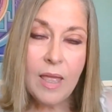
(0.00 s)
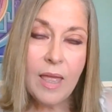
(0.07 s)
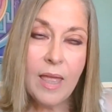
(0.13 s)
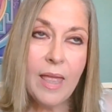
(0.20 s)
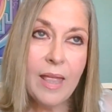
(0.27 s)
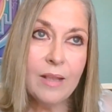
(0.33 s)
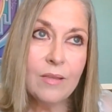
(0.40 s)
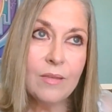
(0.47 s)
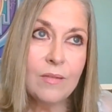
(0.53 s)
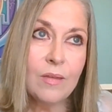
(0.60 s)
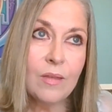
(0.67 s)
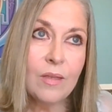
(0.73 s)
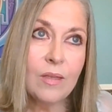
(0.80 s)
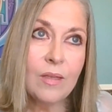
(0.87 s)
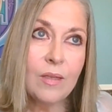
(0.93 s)
And
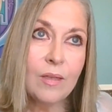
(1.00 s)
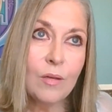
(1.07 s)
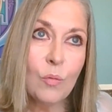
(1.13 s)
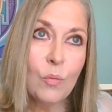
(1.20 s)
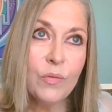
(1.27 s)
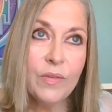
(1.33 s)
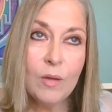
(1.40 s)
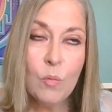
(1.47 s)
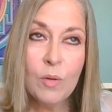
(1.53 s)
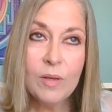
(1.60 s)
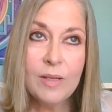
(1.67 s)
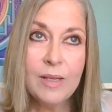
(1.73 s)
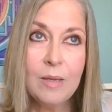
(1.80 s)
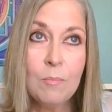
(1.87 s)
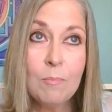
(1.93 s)

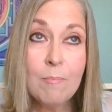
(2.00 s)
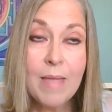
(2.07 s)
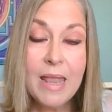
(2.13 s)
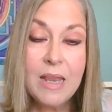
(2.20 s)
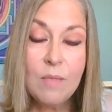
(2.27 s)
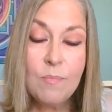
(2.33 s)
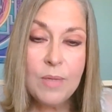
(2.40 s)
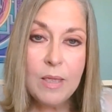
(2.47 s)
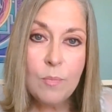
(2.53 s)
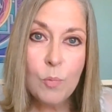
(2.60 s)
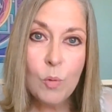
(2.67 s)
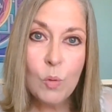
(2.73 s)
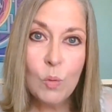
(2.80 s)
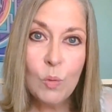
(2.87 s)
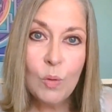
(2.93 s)
consequently, many
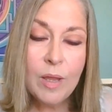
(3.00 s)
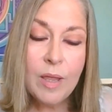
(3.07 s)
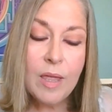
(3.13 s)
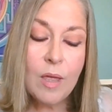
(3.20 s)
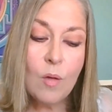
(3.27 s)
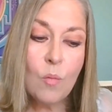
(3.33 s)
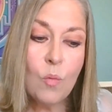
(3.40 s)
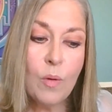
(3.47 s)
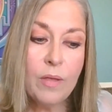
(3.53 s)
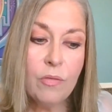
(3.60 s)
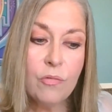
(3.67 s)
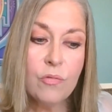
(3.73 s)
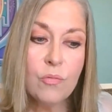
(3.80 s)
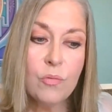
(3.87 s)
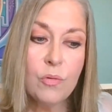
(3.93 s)
people went
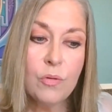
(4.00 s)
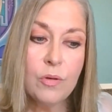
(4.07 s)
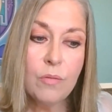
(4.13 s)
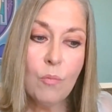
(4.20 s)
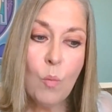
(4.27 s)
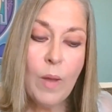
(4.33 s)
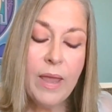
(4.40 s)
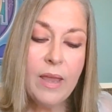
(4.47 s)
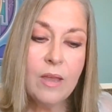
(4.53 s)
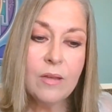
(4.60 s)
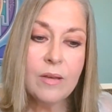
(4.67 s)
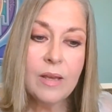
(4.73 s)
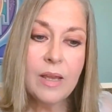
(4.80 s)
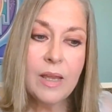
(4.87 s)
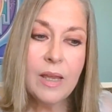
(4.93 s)
through an
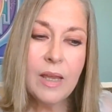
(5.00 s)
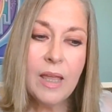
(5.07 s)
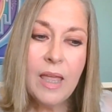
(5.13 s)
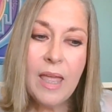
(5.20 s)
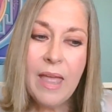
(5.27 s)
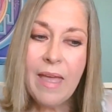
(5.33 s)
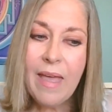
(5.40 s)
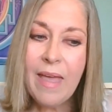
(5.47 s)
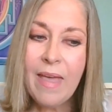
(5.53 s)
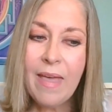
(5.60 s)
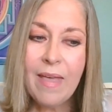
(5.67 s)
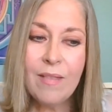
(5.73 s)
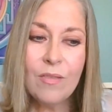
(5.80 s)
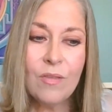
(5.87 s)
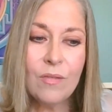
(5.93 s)
awakening,
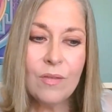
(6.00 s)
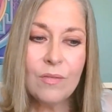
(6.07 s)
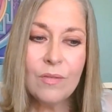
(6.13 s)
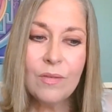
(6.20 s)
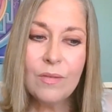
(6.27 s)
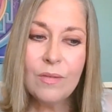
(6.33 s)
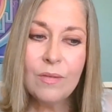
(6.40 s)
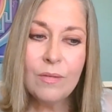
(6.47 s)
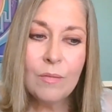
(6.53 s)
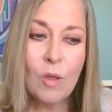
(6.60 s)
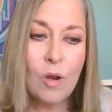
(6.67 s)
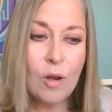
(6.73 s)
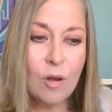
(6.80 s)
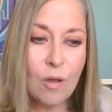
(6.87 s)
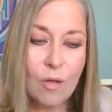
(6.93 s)
and a
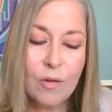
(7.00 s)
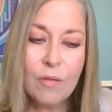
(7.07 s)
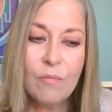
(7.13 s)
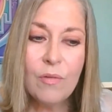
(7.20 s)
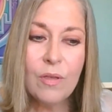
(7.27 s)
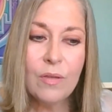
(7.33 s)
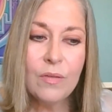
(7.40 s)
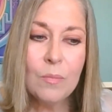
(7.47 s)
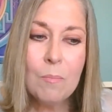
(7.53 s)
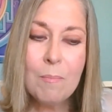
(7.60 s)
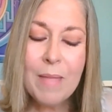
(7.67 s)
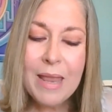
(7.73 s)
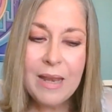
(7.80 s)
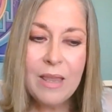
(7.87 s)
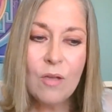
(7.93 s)
lot of us,
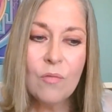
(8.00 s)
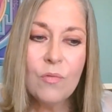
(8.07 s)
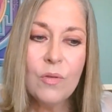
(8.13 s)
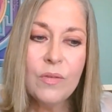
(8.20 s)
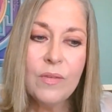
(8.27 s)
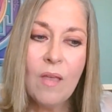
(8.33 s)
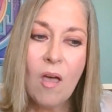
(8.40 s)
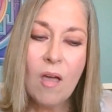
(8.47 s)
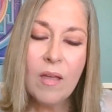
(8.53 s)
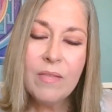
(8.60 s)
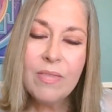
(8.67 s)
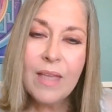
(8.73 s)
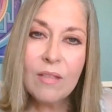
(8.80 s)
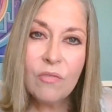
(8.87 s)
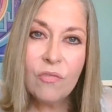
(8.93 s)
many of us, are
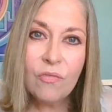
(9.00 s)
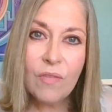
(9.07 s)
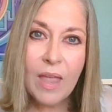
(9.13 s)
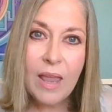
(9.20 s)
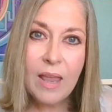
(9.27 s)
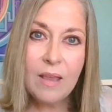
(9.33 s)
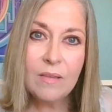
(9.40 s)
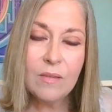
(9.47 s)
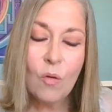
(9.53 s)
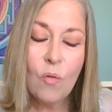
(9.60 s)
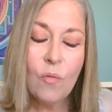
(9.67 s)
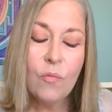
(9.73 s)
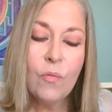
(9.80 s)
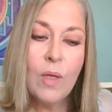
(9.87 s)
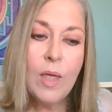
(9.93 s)
in that phase
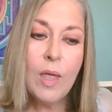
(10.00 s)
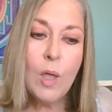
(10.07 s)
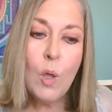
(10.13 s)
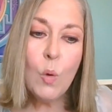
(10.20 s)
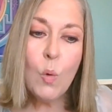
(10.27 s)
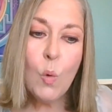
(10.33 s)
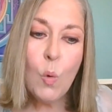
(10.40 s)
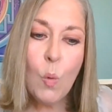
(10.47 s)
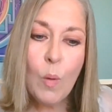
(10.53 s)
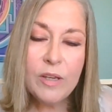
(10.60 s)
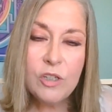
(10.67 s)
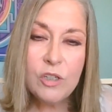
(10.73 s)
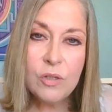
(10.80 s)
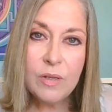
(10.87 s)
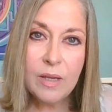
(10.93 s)
of
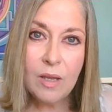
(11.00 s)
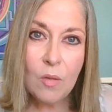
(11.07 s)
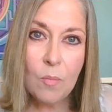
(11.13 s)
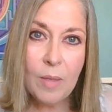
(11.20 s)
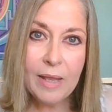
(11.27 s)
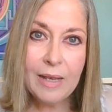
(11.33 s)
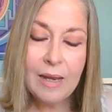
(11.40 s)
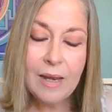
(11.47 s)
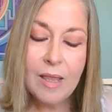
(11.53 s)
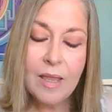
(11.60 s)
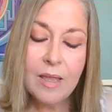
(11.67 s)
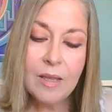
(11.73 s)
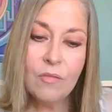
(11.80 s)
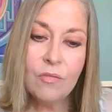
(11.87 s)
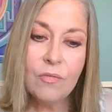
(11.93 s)
questioning about
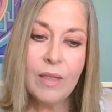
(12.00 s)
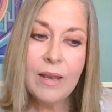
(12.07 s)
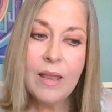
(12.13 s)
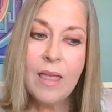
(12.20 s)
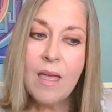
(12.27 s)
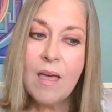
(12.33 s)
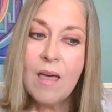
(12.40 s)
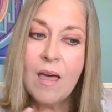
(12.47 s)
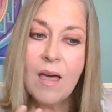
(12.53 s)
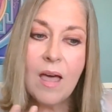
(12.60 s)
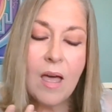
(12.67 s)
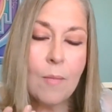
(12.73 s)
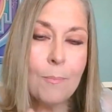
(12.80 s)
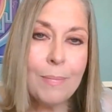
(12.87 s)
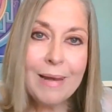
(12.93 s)
life and
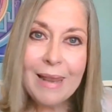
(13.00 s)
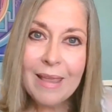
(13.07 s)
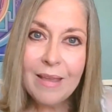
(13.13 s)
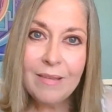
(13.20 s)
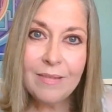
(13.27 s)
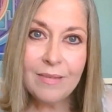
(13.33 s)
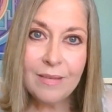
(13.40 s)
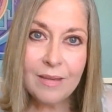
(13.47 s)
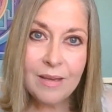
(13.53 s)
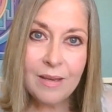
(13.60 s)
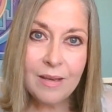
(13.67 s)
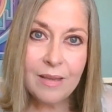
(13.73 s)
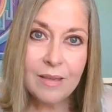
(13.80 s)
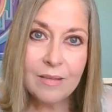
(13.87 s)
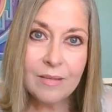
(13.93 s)
our place
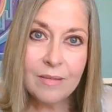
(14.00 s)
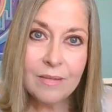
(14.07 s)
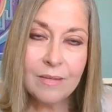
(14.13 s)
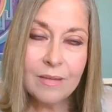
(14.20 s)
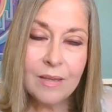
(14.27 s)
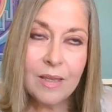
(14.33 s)
in it,